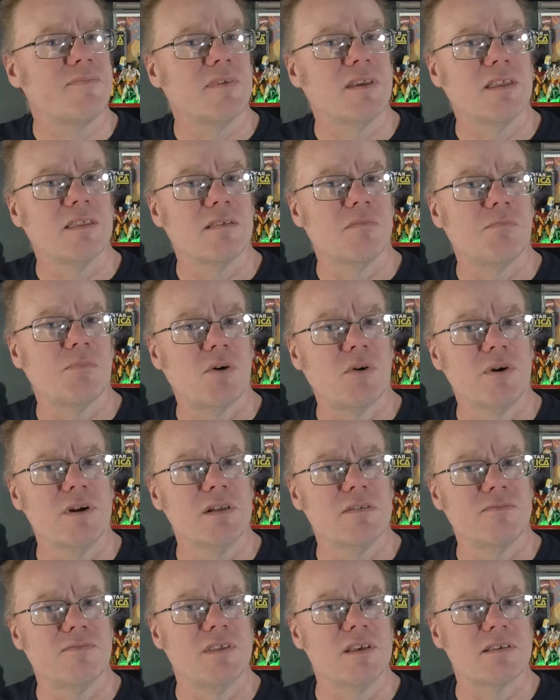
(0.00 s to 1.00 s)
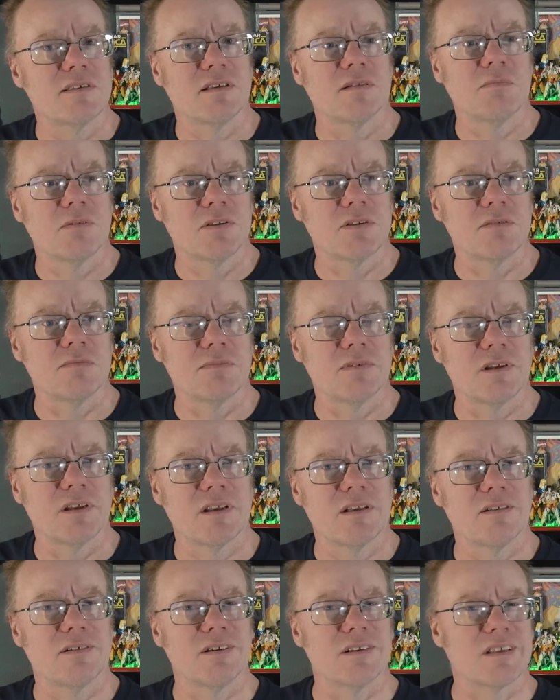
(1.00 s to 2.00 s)
And the point of this episode in
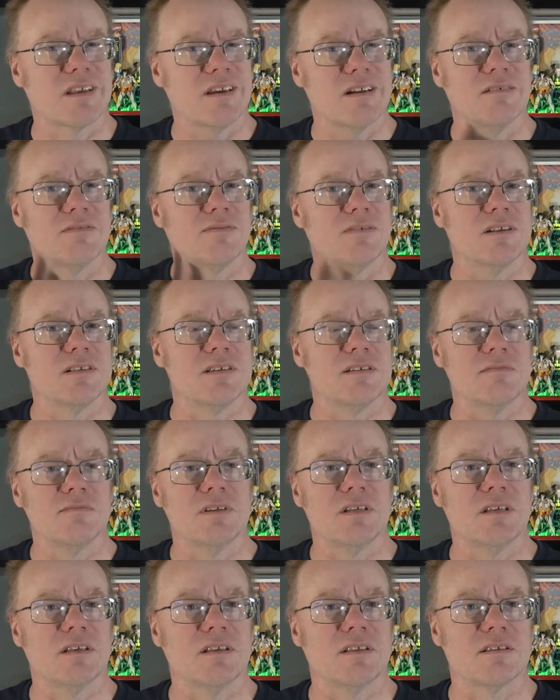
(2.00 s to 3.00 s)
particular is kind of fuzzy to me.